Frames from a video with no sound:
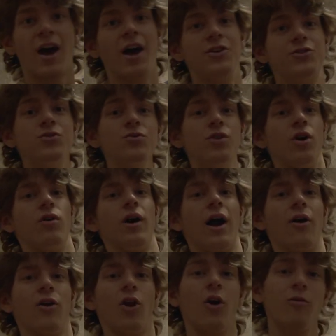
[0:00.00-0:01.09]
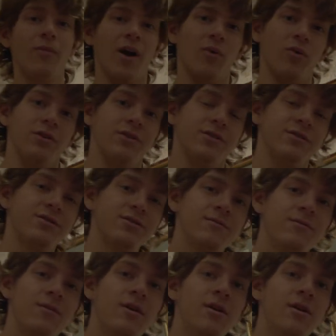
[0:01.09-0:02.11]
I do know how long my wand is,